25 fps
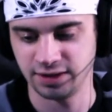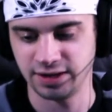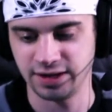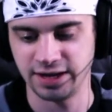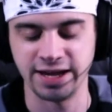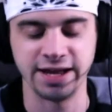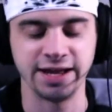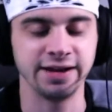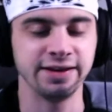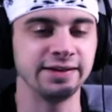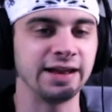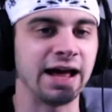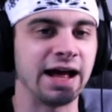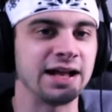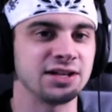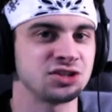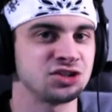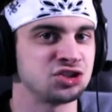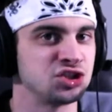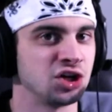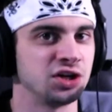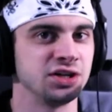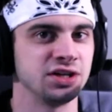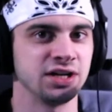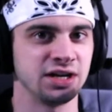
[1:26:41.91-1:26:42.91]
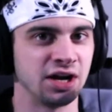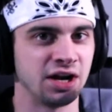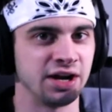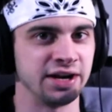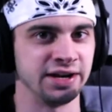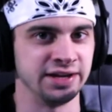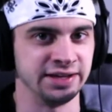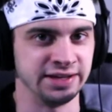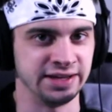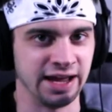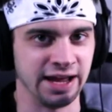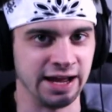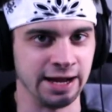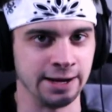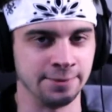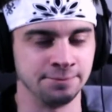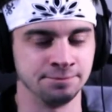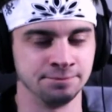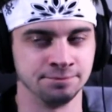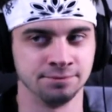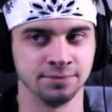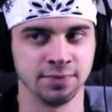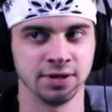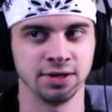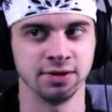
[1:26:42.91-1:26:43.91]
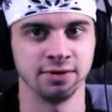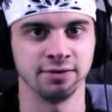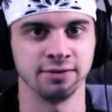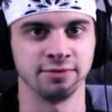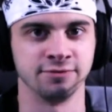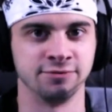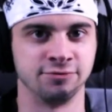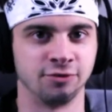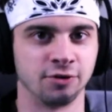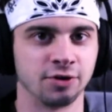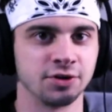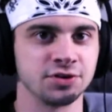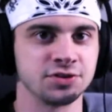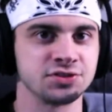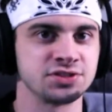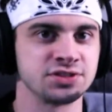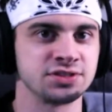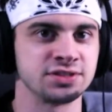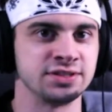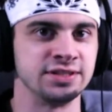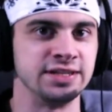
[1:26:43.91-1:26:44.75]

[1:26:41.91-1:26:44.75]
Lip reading: in that Sunday night game versus